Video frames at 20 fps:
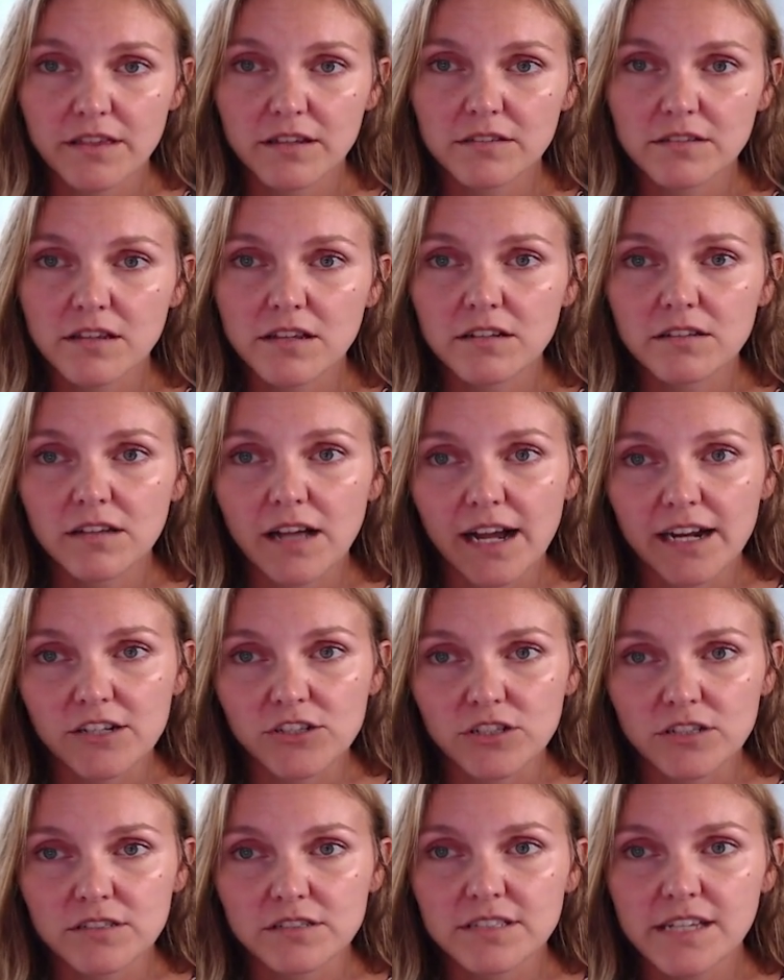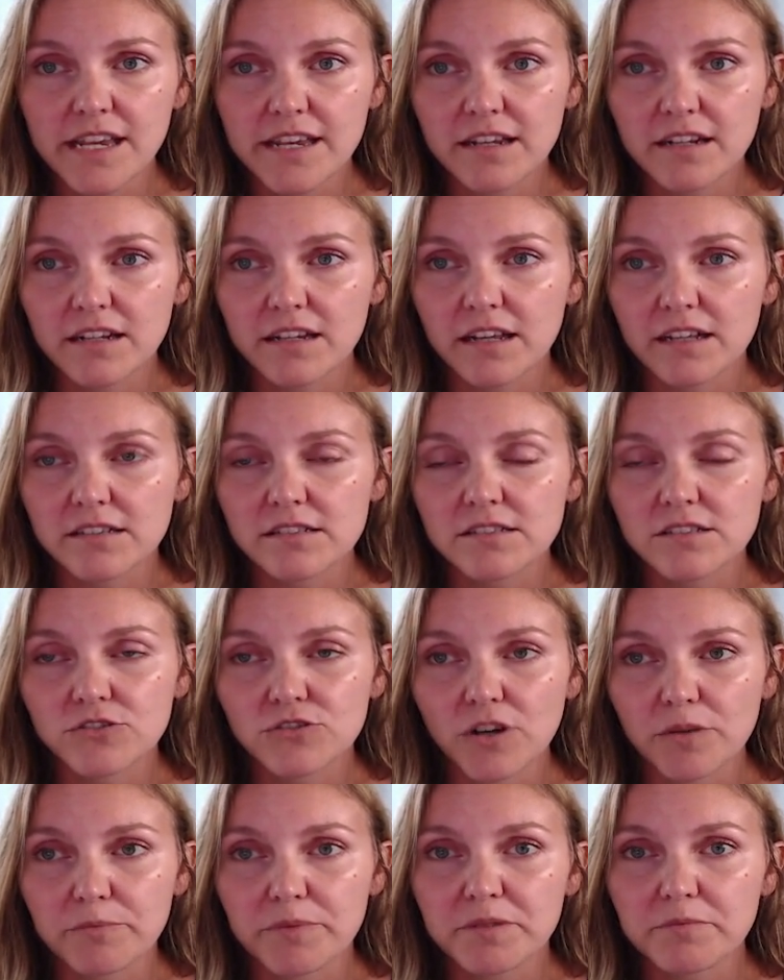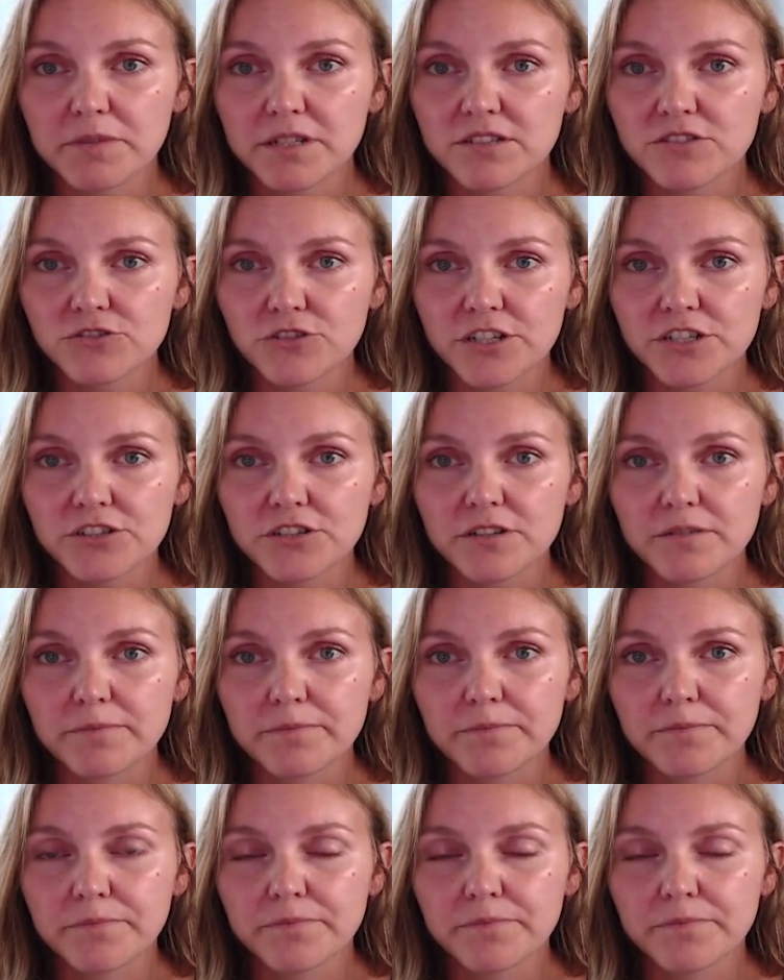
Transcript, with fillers: legal action taken against the Trump administration.